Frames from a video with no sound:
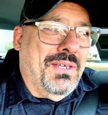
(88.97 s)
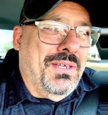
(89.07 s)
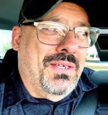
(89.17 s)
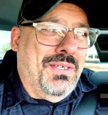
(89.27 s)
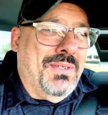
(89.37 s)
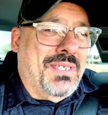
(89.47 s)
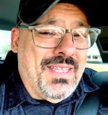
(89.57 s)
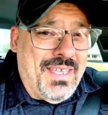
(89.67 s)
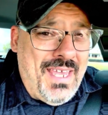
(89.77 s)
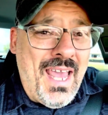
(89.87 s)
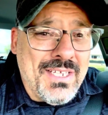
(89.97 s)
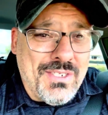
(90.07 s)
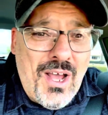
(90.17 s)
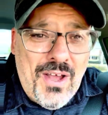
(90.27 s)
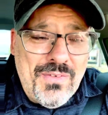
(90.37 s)
you take the cast
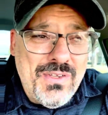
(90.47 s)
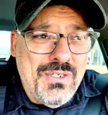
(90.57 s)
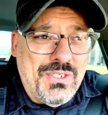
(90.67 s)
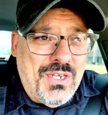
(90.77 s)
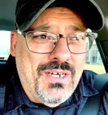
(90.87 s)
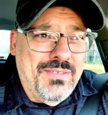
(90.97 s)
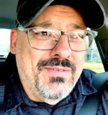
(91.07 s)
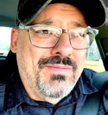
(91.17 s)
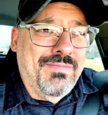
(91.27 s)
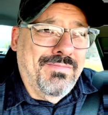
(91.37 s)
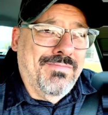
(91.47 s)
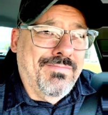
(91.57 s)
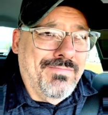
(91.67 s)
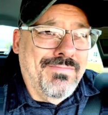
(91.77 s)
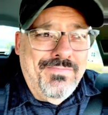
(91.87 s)
off and you start
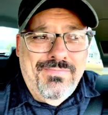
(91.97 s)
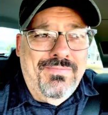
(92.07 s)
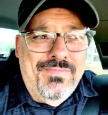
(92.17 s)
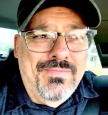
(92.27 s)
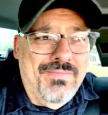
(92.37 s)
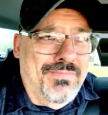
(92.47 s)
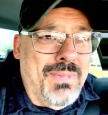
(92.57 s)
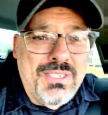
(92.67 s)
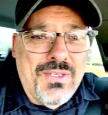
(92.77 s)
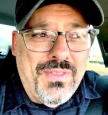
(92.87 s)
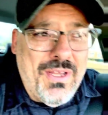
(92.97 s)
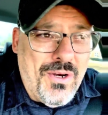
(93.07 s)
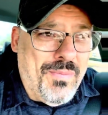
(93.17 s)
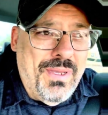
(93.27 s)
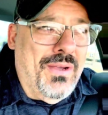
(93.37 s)
muscle
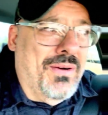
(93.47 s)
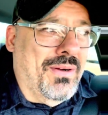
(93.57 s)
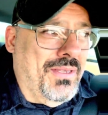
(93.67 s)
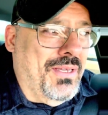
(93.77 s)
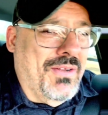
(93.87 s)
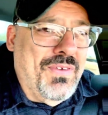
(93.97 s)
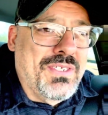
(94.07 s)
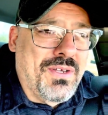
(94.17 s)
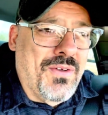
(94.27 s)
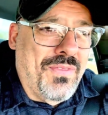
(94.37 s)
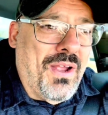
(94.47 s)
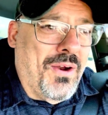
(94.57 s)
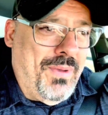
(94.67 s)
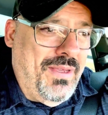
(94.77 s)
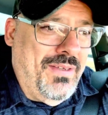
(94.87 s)
therapy or physical
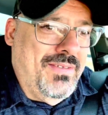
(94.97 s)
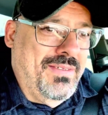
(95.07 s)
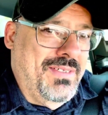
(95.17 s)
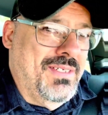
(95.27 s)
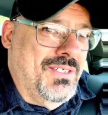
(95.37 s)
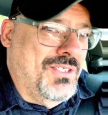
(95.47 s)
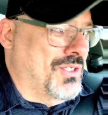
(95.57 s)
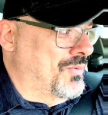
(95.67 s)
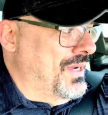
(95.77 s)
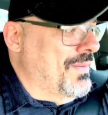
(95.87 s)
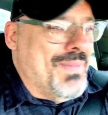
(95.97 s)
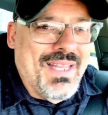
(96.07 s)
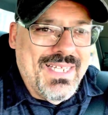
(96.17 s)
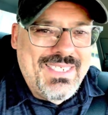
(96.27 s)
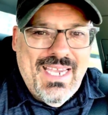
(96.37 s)
therapy to
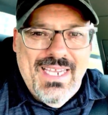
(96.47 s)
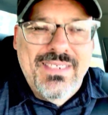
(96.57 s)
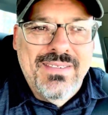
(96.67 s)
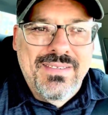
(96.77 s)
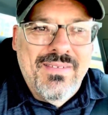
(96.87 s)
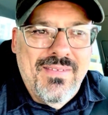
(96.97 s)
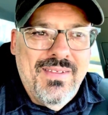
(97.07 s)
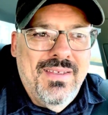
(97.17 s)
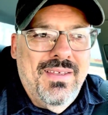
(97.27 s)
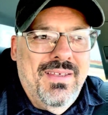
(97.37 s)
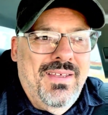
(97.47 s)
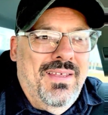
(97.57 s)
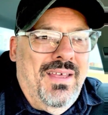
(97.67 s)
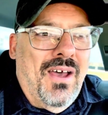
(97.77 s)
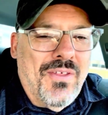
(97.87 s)
rehabilitate
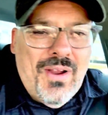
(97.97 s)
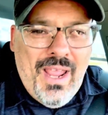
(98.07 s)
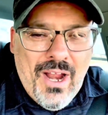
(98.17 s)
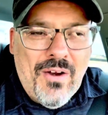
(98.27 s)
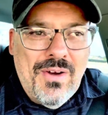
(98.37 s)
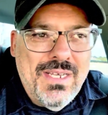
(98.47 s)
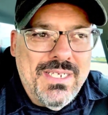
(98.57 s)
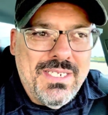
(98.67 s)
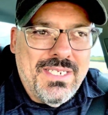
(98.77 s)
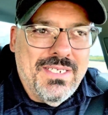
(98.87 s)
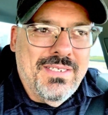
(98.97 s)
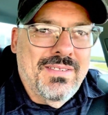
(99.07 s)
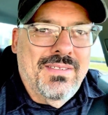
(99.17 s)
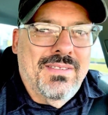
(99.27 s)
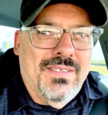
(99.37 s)
other areas
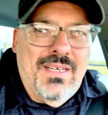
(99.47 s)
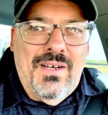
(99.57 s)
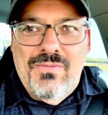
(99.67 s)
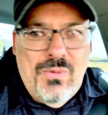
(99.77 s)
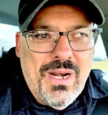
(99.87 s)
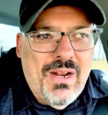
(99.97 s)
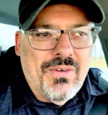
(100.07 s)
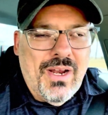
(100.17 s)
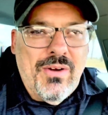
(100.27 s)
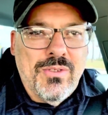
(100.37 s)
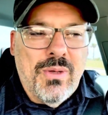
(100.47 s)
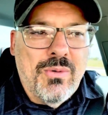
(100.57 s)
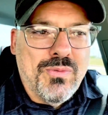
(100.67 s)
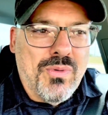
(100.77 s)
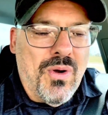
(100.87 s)
of whatever areas that
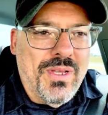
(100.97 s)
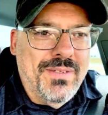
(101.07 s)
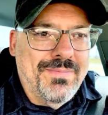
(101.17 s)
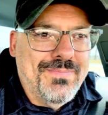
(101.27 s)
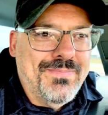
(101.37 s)
was broken.